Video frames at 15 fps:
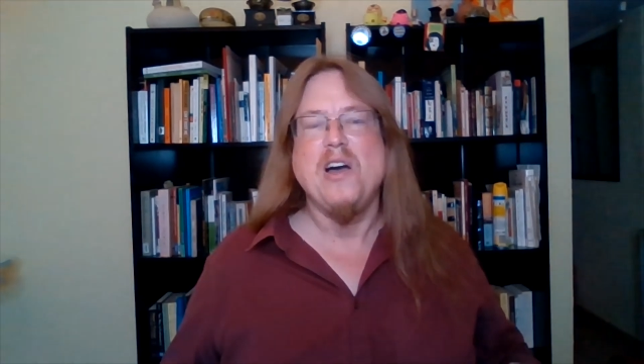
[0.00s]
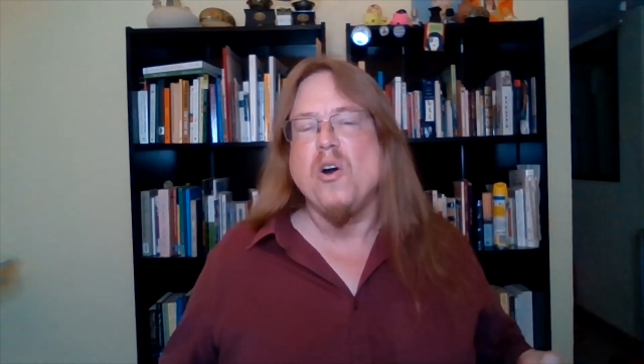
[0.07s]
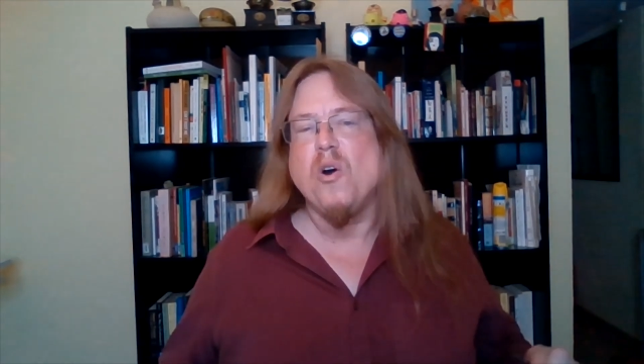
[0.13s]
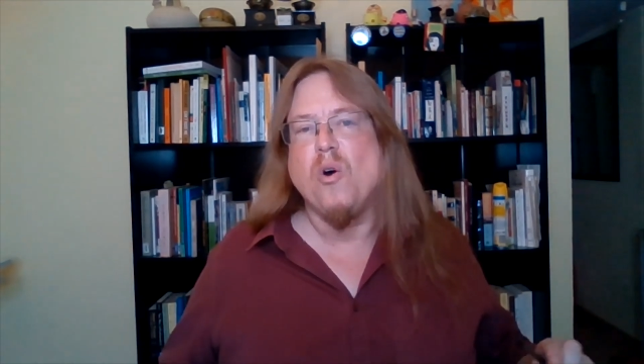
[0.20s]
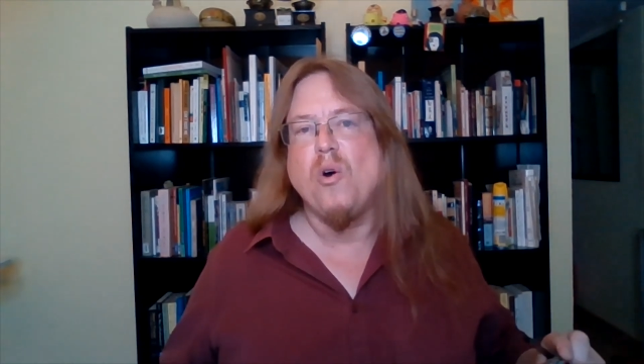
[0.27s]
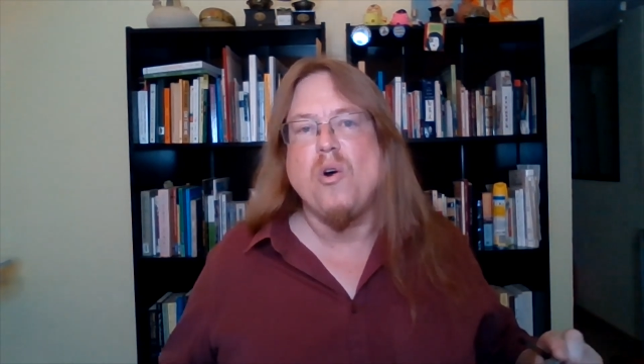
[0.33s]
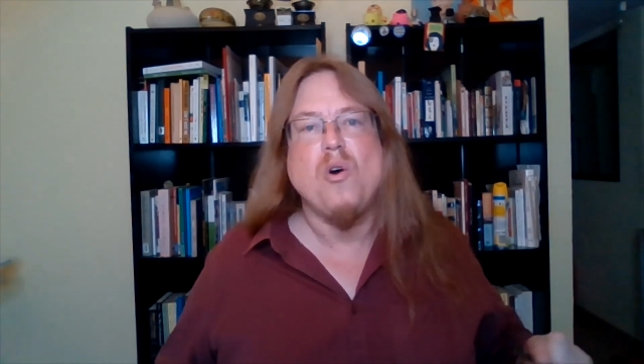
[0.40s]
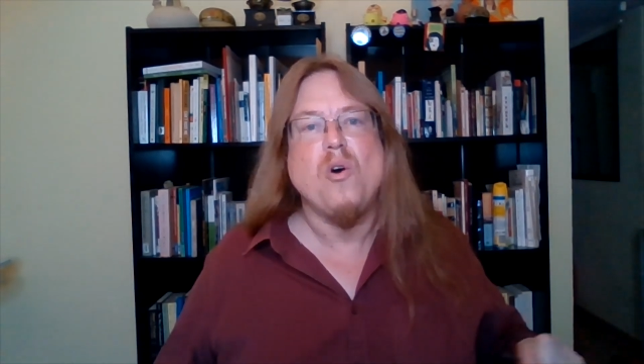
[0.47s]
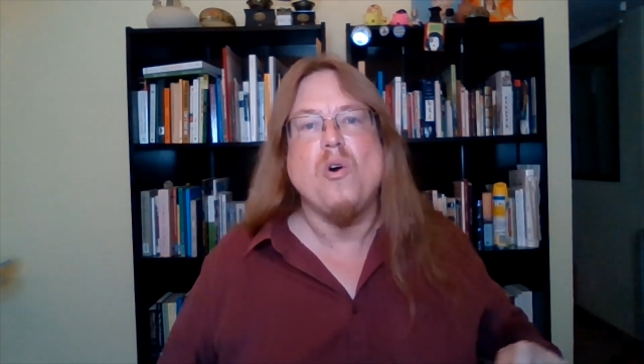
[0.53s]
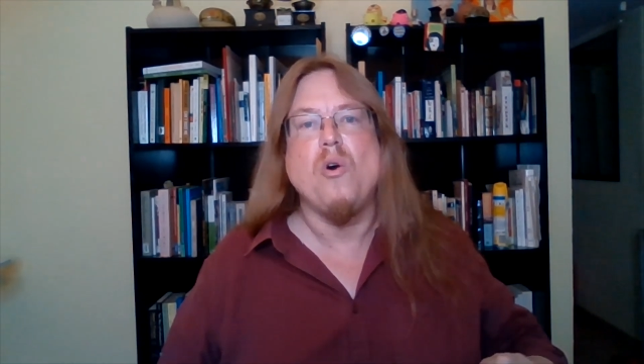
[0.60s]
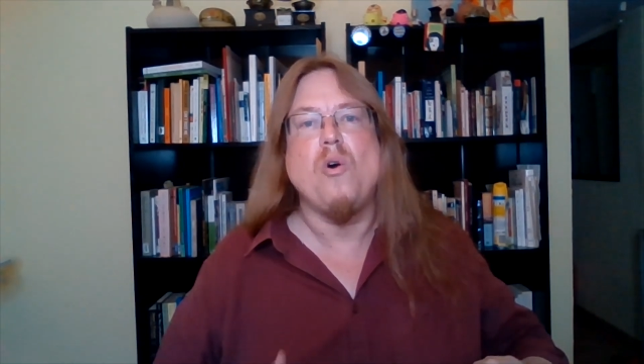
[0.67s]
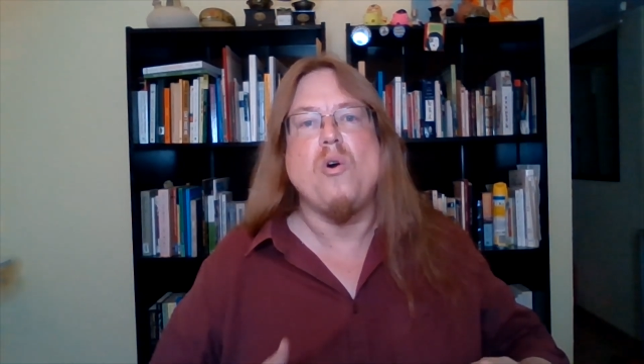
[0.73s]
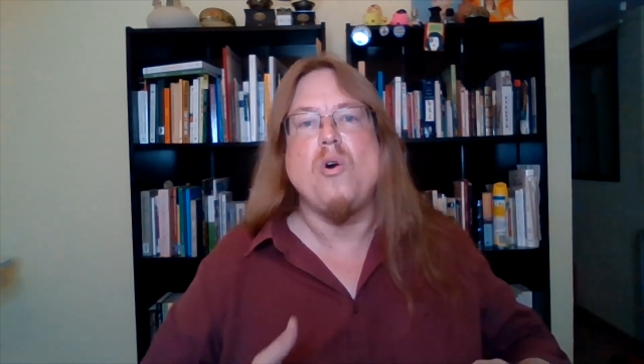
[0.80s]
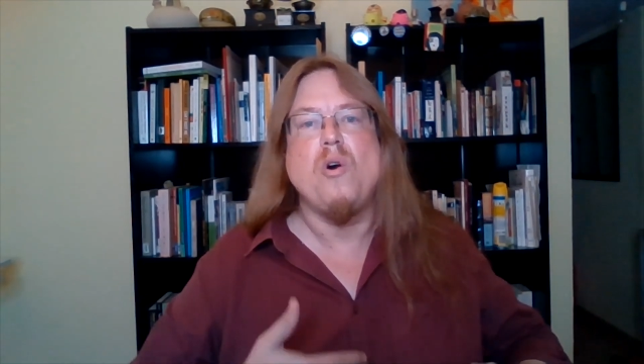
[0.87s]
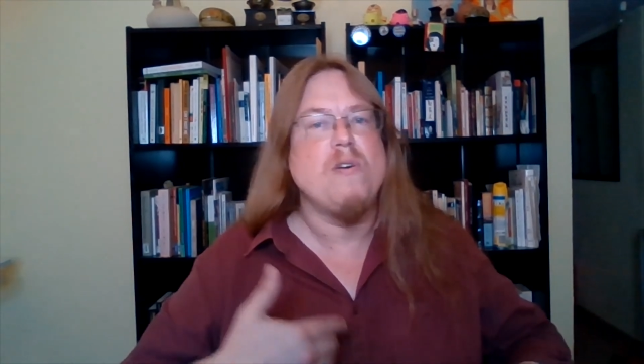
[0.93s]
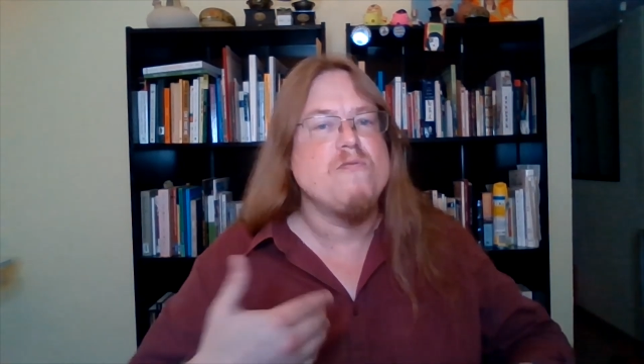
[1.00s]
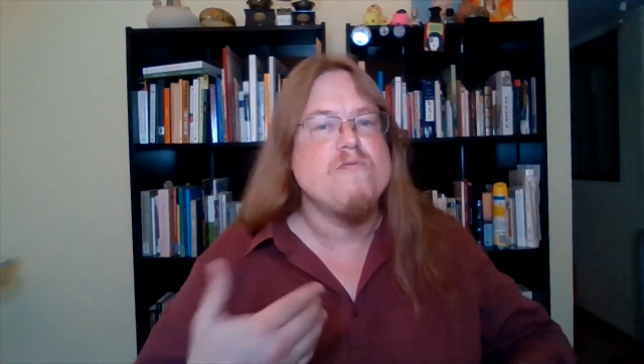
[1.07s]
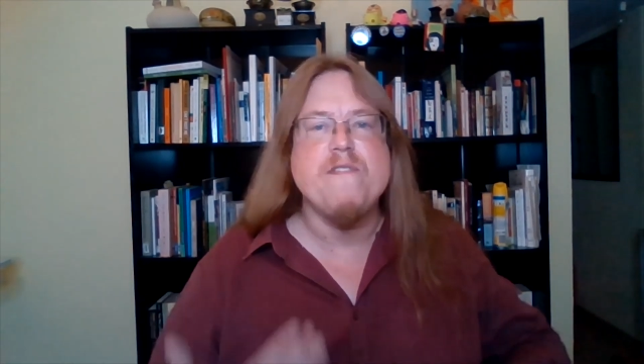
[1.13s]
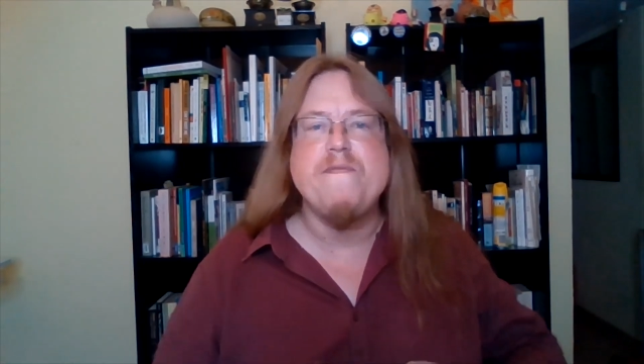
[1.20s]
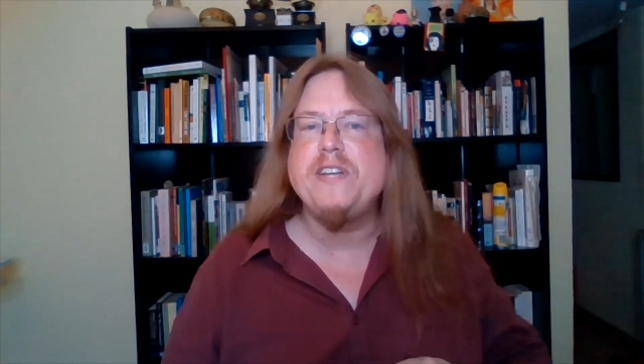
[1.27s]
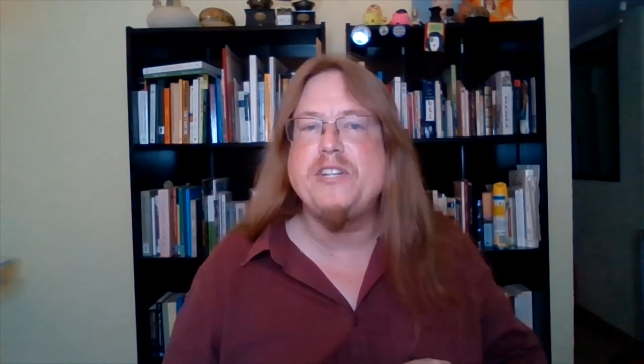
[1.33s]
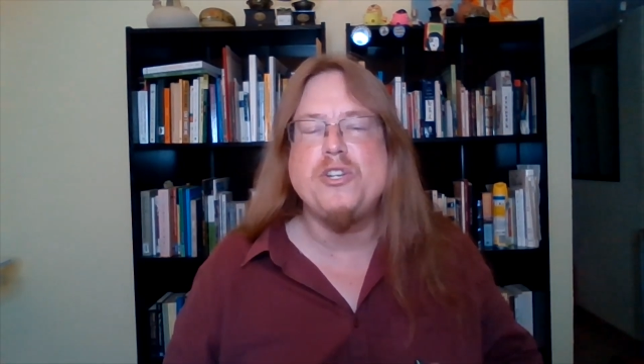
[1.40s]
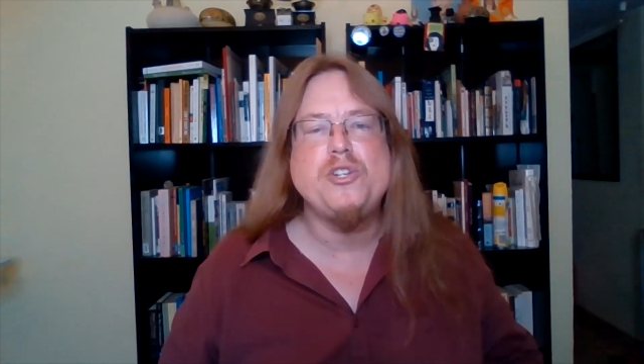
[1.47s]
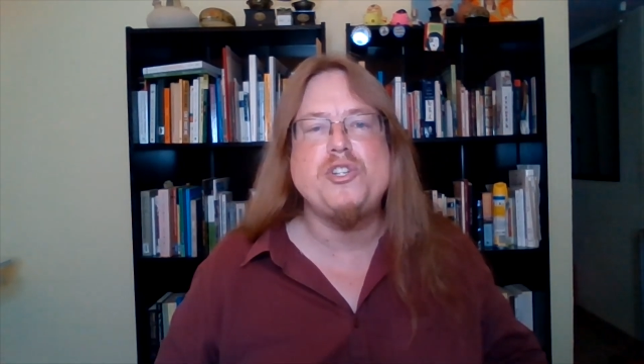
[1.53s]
or revision